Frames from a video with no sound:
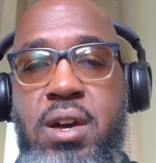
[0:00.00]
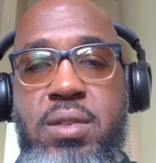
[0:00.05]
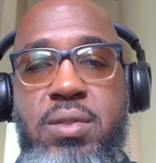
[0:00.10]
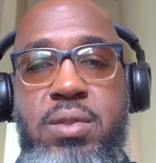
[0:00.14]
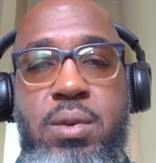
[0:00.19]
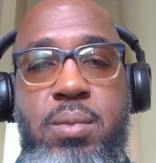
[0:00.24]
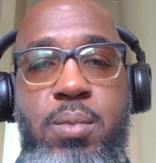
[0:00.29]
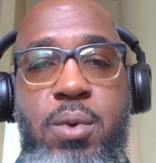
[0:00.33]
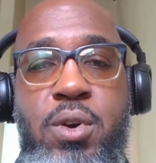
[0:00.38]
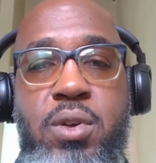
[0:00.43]

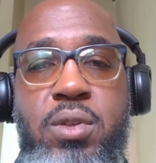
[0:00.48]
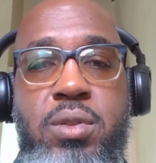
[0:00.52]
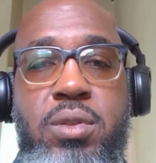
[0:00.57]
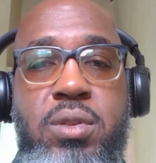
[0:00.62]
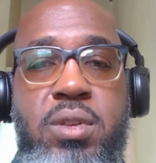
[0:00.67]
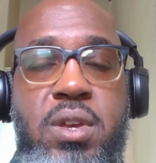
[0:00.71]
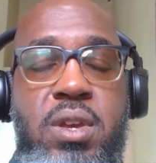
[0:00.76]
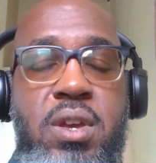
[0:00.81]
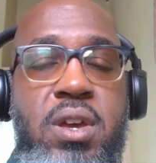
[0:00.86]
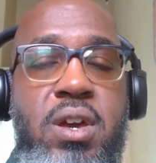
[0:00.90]
They're both
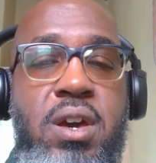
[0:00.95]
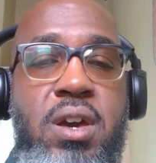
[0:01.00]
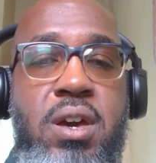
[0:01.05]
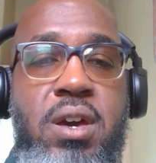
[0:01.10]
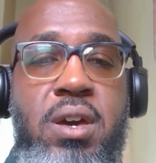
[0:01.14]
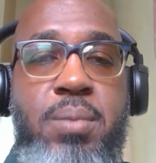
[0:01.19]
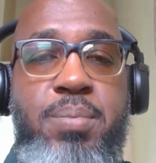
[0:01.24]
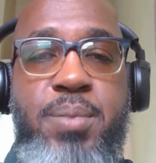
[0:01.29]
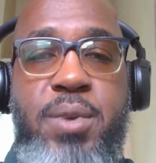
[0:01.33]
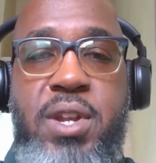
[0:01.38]

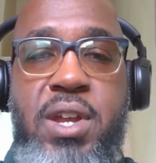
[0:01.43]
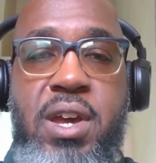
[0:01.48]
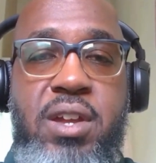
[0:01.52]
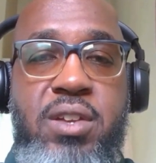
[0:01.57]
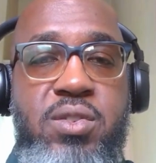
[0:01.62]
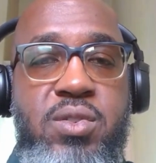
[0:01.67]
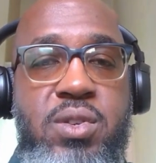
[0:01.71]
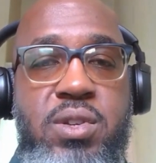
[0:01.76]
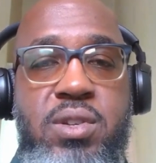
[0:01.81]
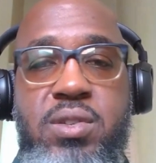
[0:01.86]

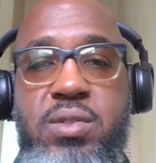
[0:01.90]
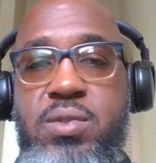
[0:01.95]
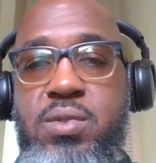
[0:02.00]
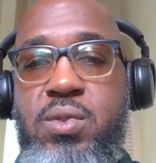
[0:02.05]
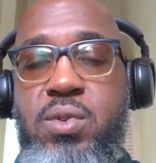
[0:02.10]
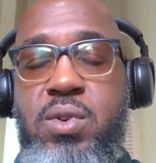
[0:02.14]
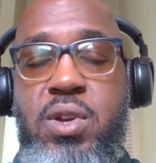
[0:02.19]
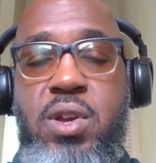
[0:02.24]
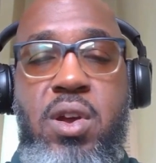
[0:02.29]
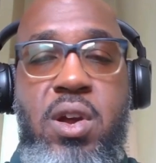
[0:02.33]
podiatrists
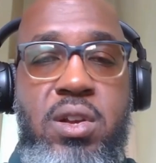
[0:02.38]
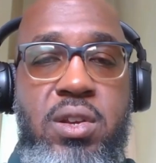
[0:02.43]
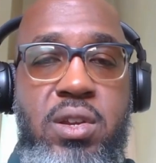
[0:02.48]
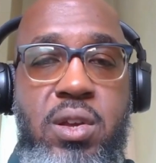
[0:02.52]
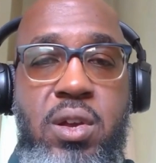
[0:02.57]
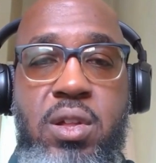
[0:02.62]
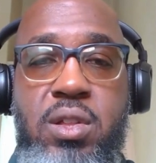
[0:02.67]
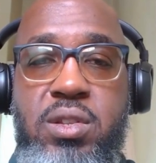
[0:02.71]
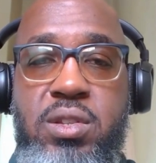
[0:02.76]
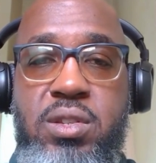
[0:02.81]
or
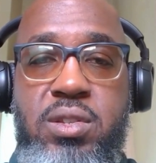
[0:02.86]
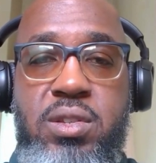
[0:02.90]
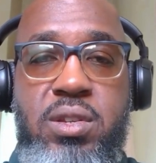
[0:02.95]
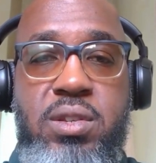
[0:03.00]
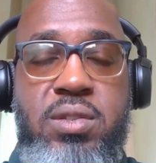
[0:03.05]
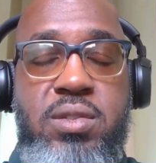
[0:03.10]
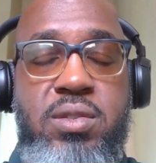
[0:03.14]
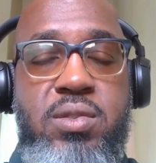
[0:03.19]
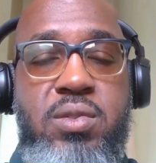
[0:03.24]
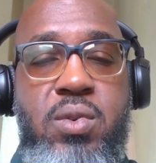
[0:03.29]

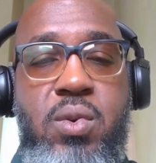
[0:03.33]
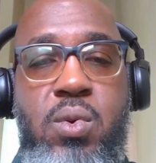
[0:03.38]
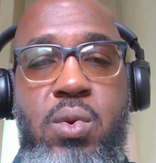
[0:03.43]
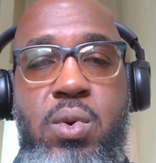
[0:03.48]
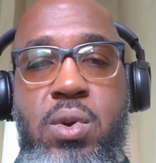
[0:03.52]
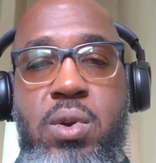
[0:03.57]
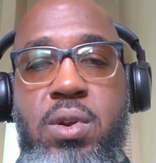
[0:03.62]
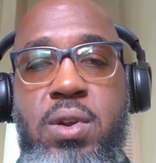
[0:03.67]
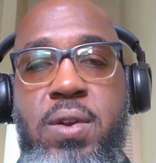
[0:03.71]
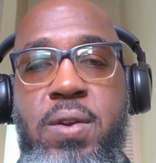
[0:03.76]
cardiologists
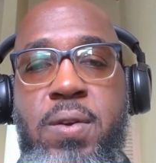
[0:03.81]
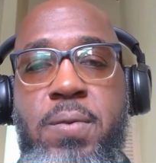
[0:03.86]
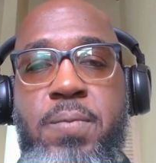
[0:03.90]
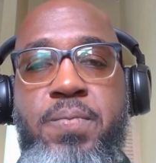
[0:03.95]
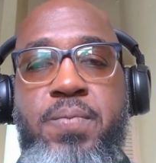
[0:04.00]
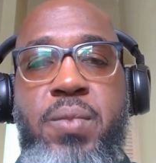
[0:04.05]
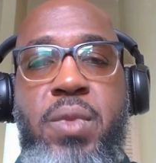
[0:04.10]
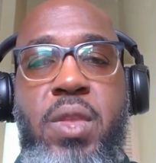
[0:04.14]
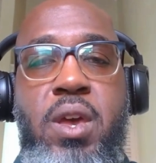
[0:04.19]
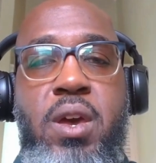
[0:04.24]
or
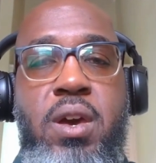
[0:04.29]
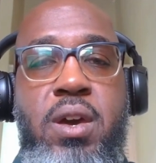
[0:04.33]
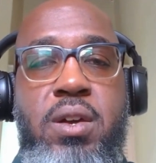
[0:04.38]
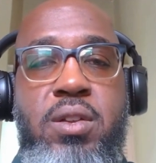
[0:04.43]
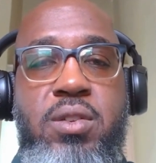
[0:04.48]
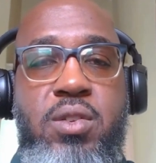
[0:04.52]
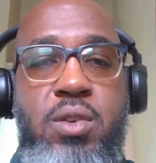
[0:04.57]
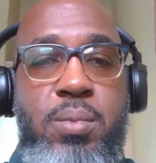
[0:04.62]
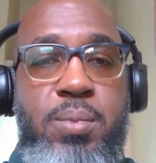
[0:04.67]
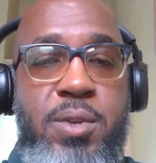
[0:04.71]

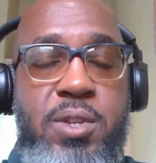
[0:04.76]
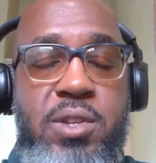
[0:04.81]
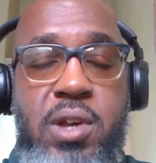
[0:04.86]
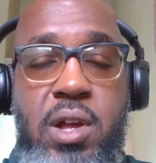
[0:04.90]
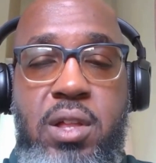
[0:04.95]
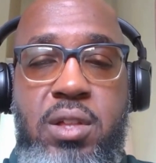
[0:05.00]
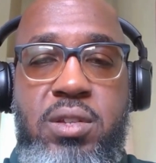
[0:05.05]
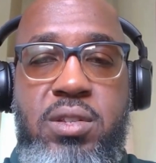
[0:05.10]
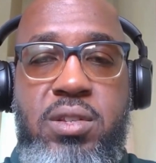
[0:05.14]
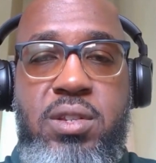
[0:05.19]

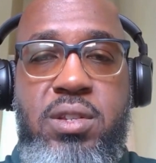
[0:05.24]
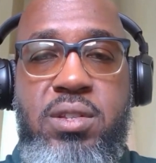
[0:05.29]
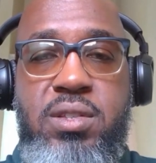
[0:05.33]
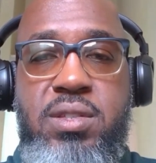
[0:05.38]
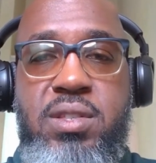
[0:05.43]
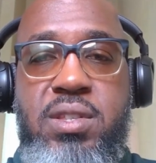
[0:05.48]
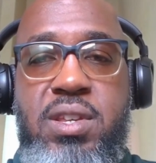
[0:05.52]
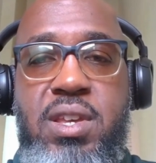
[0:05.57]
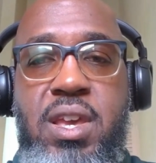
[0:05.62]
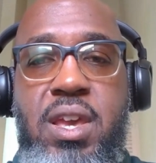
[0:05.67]

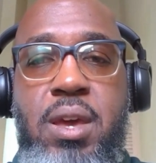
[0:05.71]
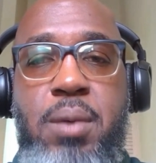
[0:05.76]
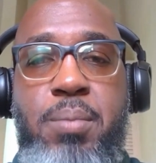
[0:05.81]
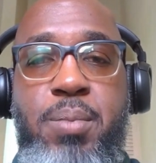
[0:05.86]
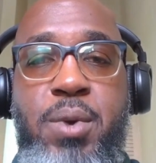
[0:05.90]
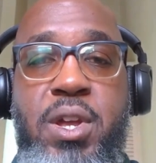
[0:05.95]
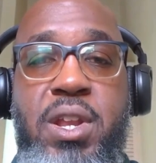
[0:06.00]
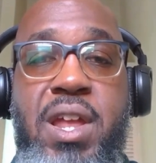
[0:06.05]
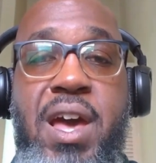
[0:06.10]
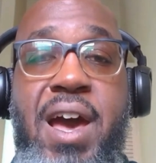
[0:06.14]
dermatologists.
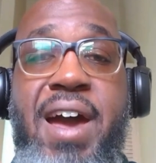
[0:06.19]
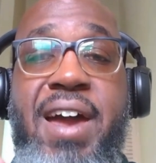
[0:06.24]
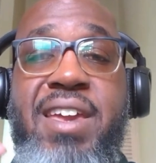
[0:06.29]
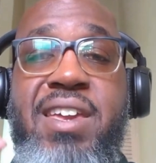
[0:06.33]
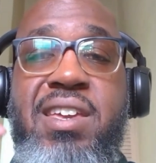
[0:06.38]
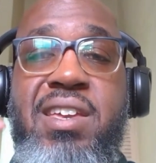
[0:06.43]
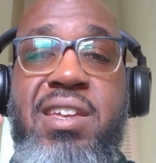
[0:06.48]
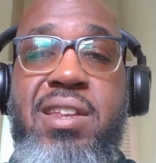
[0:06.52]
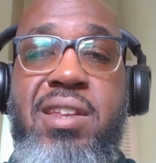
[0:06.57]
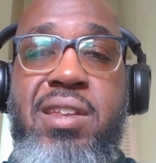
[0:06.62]
But I
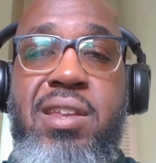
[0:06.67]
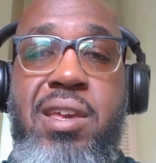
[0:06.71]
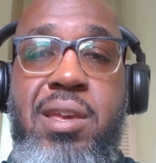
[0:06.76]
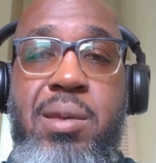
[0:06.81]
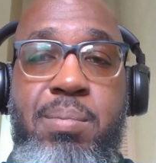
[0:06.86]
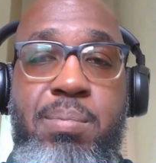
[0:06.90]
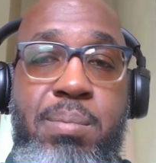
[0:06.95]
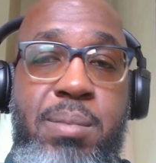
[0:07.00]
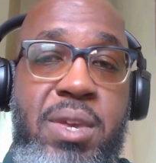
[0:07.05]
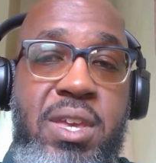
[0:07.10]
can
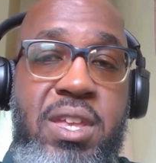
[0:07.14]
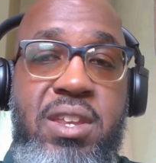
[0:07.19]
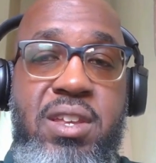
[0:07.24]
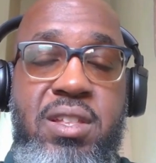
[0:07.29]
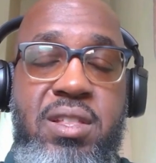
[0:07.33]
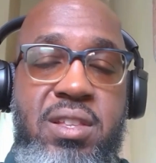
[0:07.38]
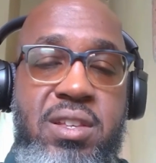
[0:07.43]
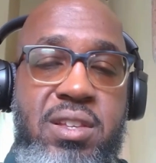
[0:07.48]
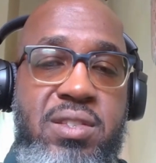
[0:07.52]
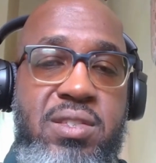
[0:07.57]

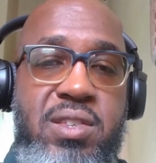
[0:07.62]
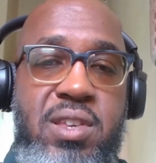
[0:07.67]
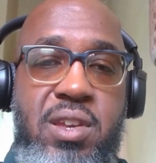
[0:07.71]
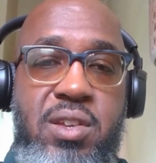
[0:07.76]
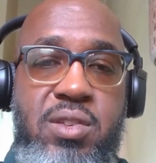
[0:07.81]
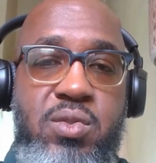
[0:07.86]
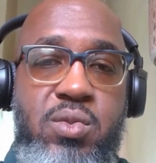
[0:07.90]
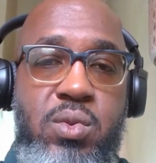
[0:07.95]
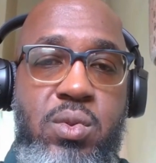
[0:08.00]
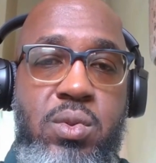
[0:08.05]
immediately
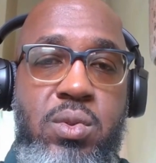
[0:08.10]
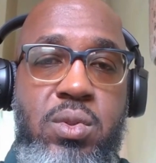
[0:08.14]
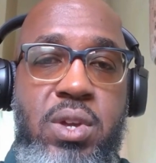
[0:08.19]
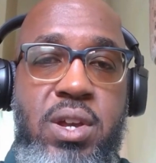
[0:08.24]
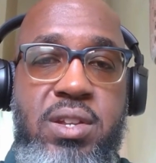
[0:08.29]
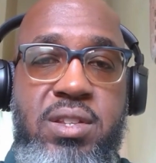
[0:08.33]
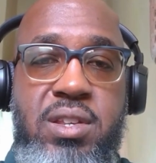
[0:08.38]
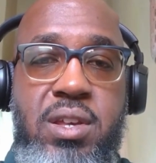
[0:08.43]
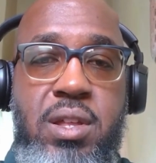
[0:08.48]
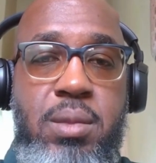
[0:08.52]
schedule
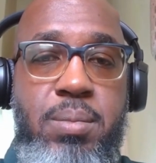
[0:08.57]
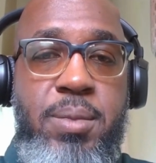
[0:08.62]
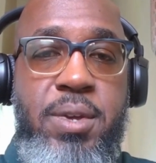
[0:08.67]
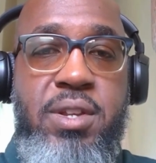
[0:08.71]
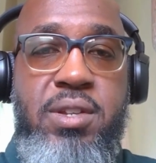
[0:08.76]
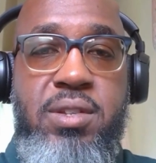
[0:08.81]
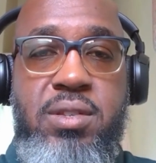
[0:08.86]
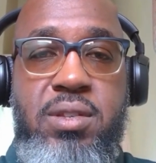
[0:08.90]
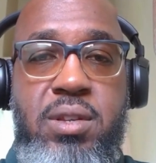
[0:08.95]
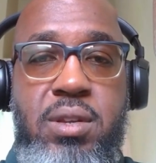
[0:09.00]
a
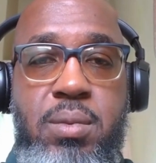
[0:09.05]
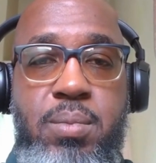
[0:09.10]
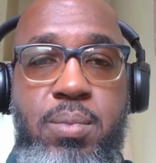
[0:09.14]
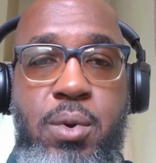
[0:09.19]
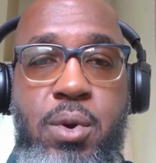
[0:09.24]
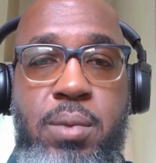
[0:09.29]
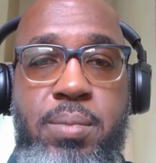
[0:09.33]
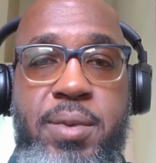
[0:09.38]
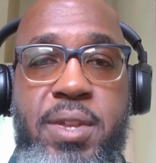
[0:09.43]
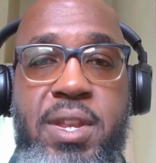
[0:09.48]
telemedicine
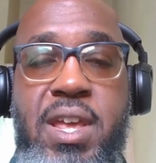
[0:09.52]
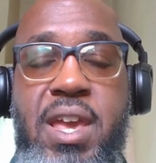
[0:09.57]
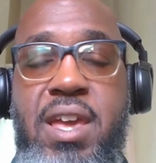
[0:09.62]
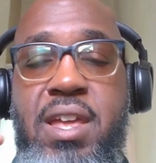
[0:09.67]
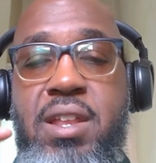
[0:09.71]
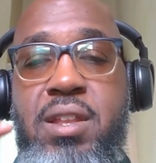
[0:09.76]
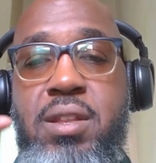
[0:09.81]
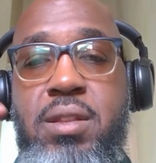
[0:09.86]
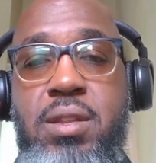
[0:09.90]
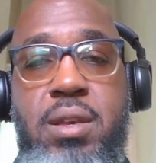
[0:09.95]
appointment and